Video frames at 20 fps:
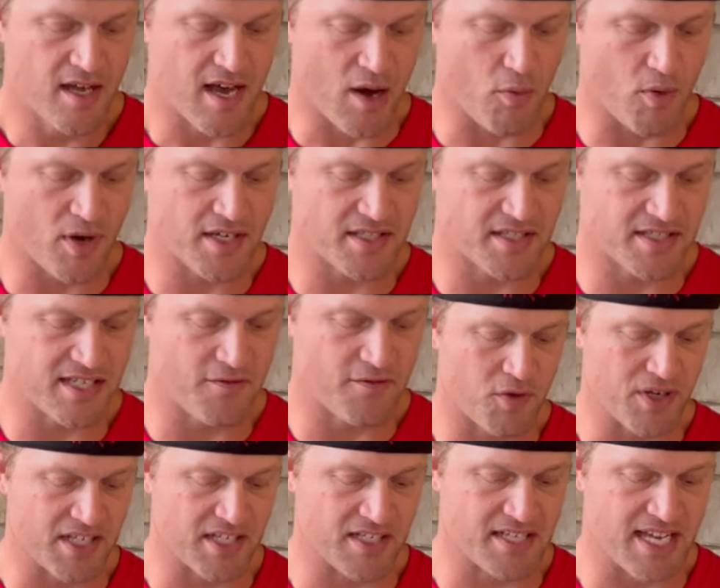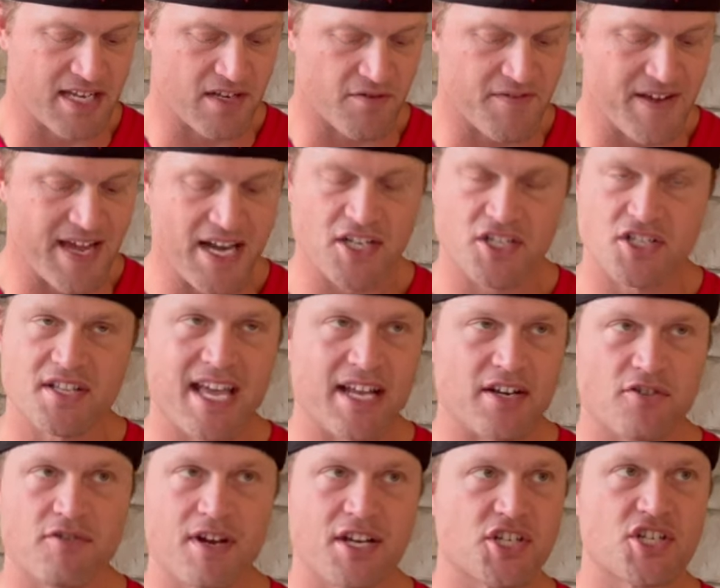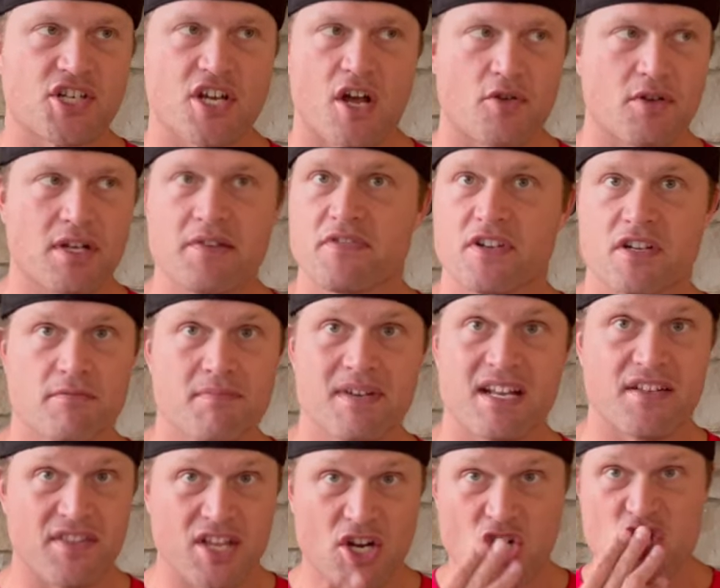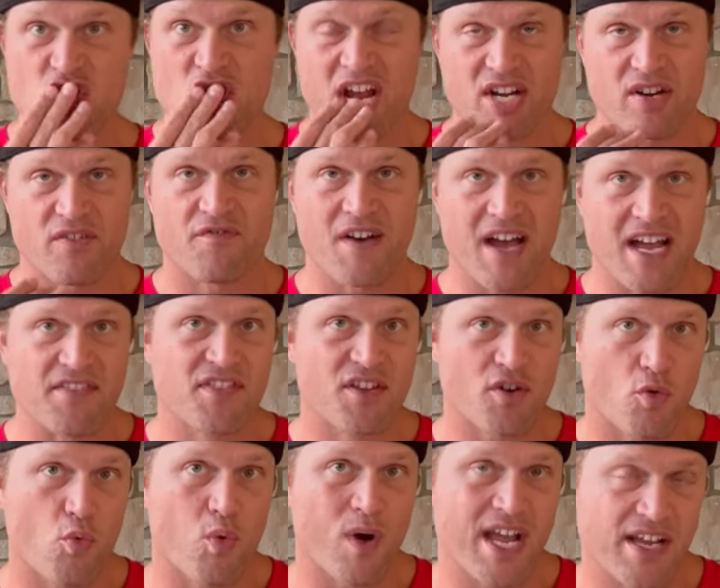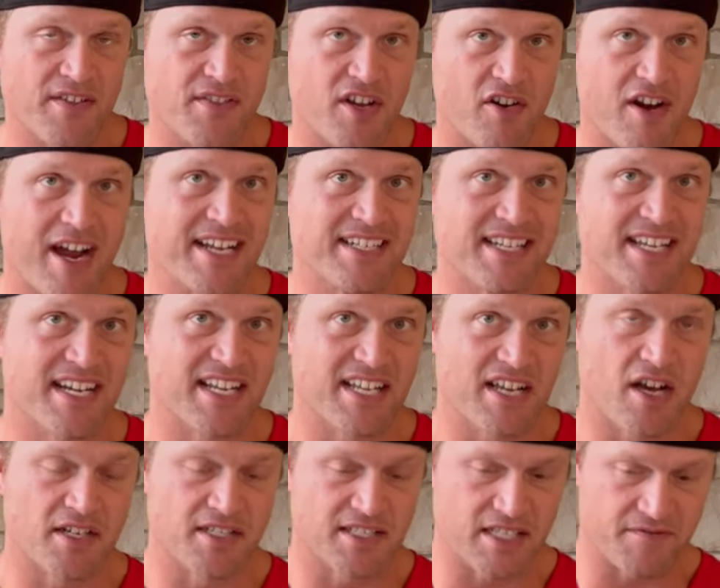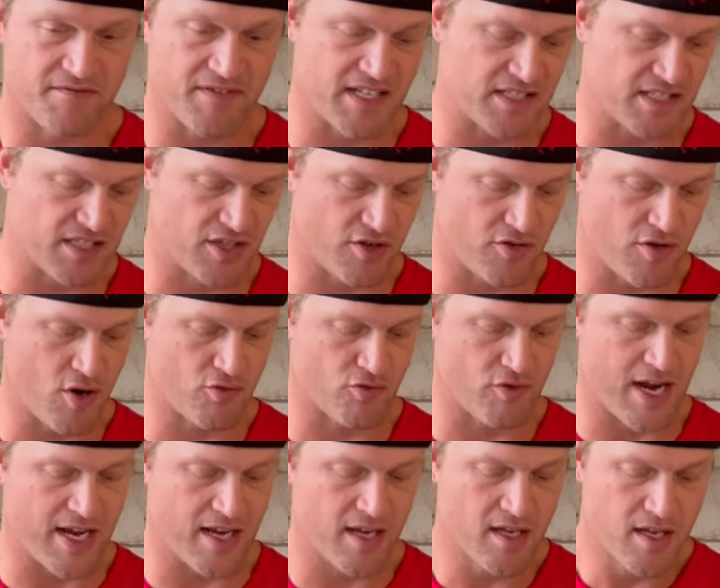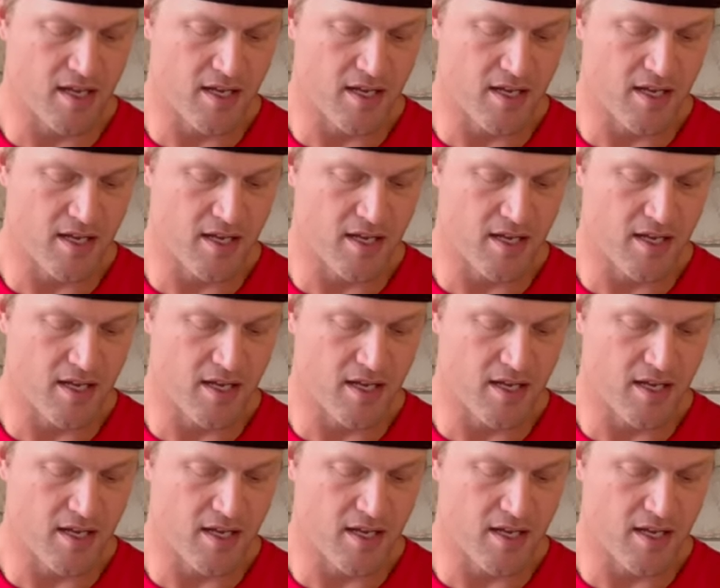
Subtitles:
I wanted to see could take advantage of that, and Greg Schiano even admitted they were trying to find their way and their identity on defense in their own right.